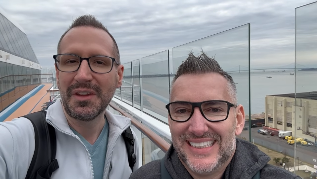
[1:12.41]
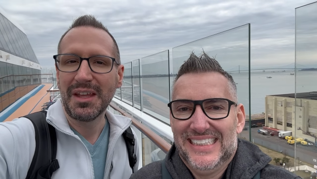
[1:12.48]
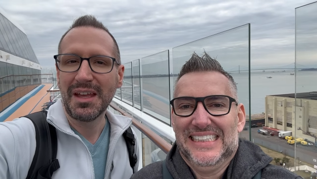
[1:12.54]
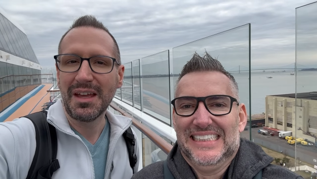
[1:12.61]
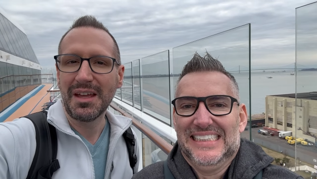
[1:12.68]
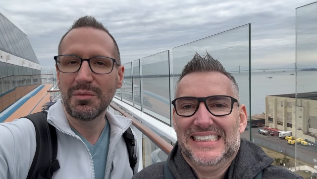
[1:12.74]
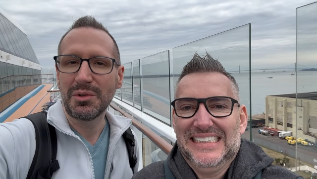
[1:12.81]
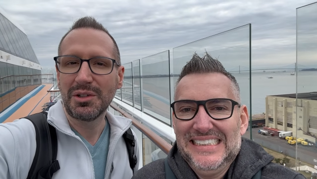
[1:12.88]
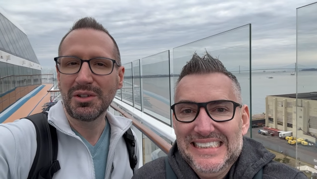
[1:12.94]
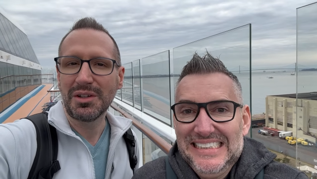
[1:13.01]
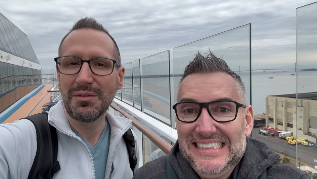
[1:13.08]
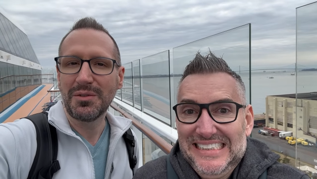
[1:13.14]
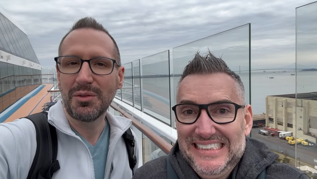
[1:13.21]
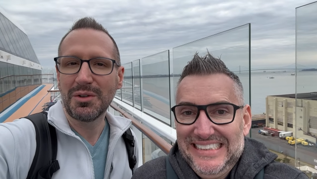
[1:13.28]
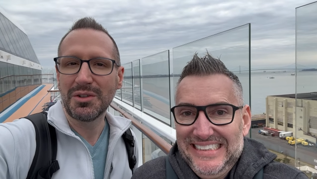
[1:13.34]
Speaker 1: And we're
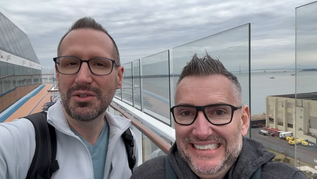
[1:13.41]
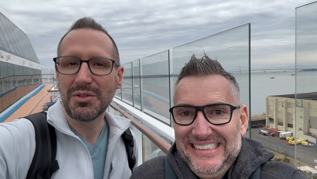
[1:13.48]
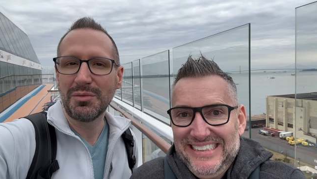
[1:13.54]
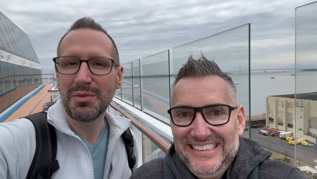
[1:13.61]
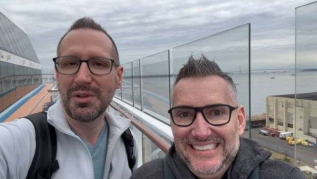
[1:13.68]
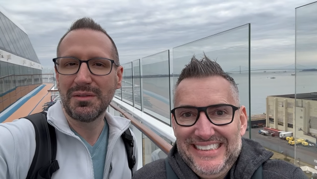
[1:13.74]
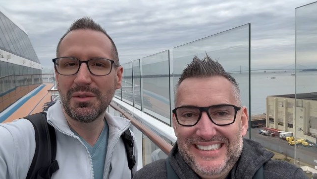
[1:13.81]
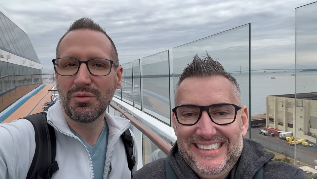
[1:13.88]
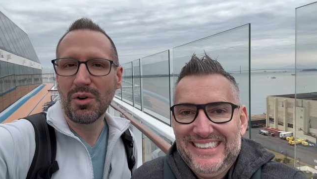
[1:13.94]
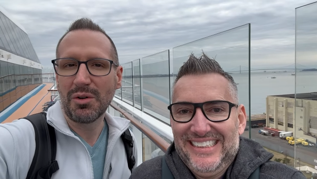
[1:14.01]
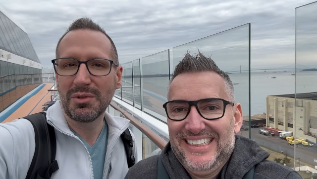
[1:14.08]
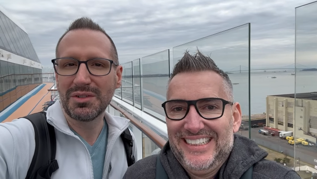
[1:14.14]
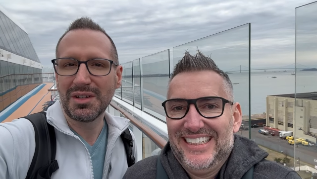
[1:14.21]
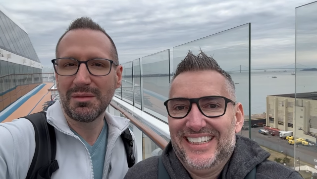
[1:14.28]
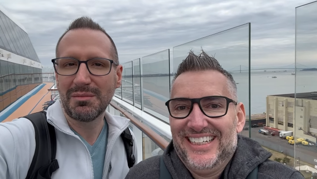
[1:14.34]
looking forward to a bit of a
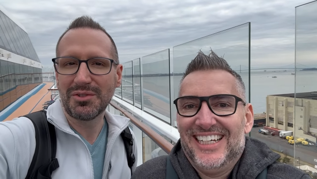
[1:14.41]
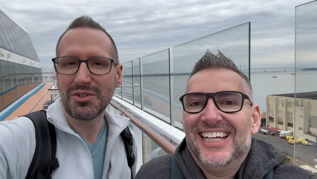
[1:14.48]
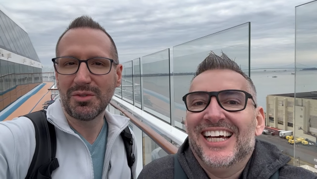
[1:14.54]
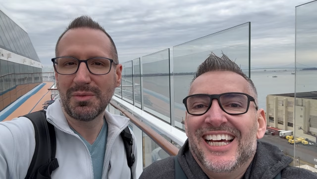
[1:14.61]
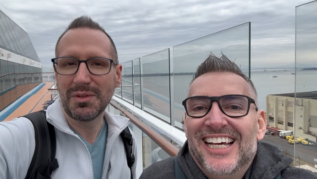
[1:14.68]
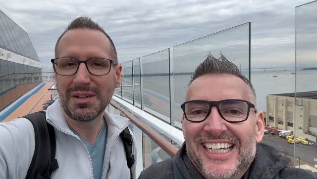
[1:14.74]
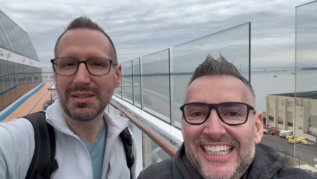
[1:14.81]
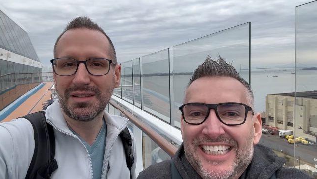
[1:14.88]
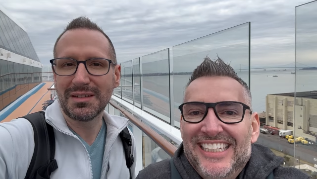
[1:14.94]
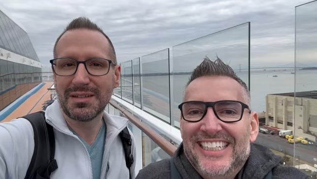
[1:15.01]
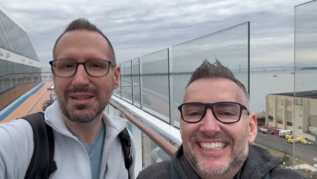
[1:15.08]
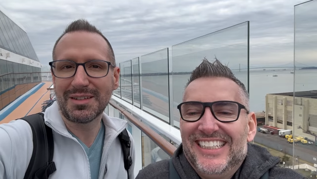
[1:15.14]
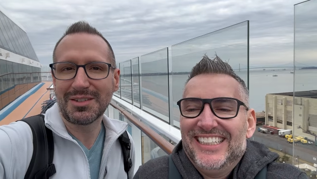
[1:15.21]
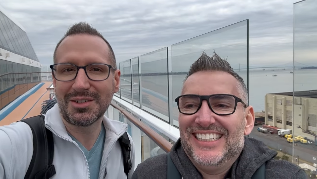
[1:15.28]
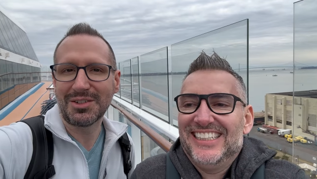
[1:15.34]
warmer temperature because it's
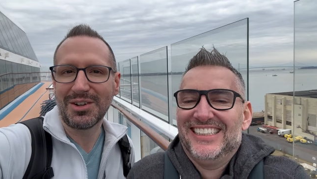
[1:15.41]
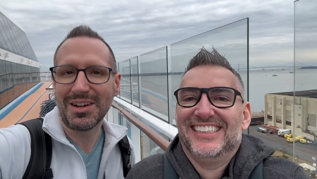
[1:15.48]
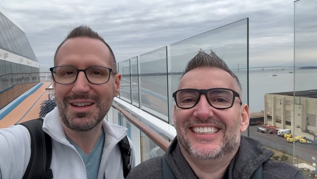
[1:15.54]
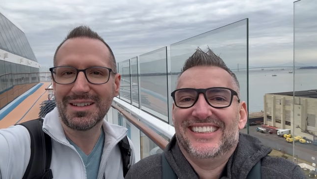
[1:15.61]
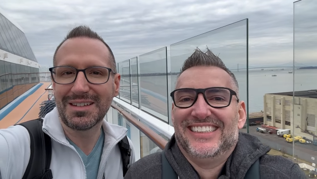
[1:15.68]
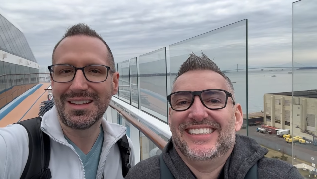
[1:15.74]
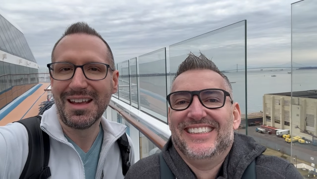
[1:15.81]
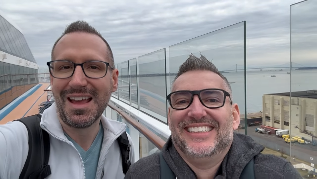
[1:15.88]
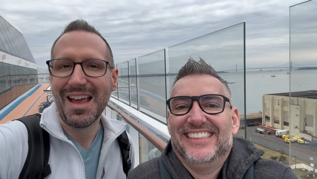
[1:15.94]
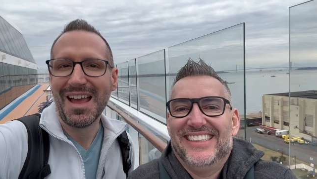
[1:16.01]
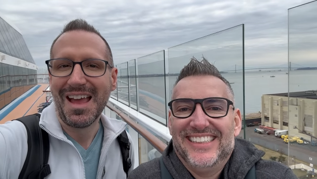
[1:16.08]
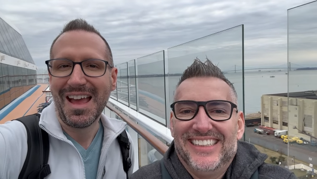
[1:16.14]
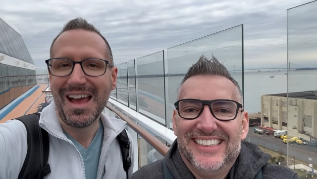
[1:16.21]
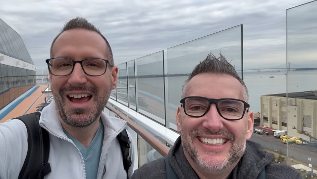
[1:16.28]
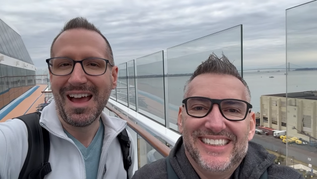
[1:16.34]
6 degrees
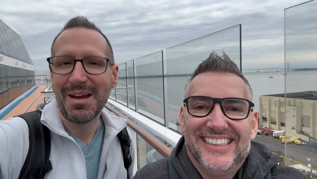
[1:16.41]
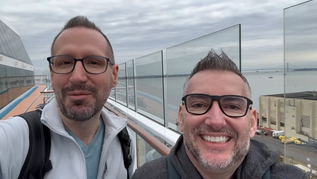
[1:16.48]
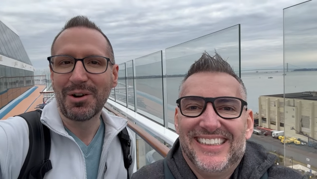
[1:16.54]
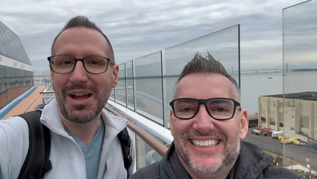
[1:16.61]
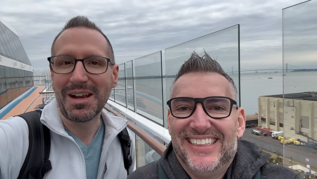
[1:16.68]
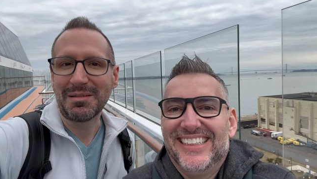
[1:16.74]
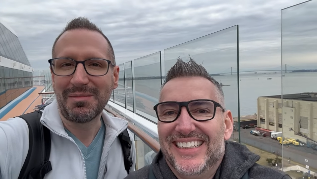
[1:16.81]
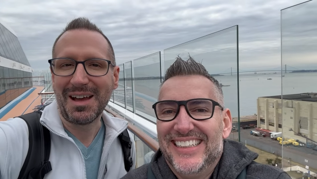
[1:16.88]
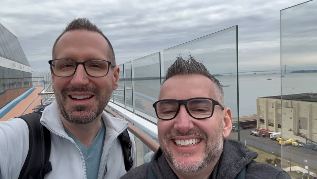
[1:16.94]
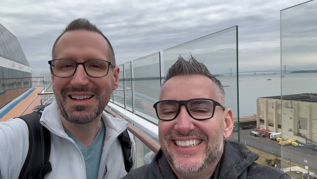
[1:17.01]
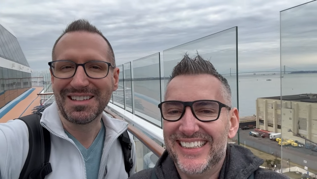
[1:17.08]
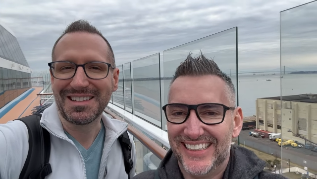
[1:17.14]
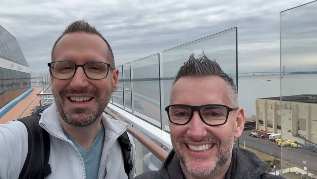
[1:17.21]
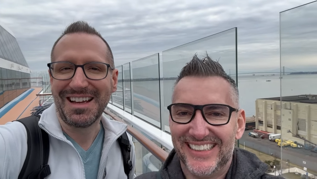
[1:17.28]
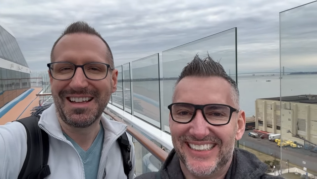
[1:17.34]
and we're heading back
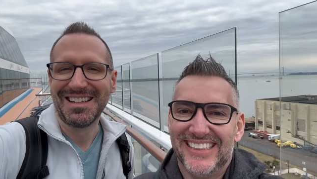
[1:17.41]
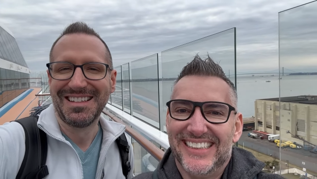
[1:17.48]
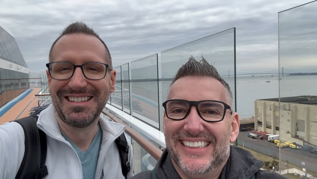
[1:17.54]
inside.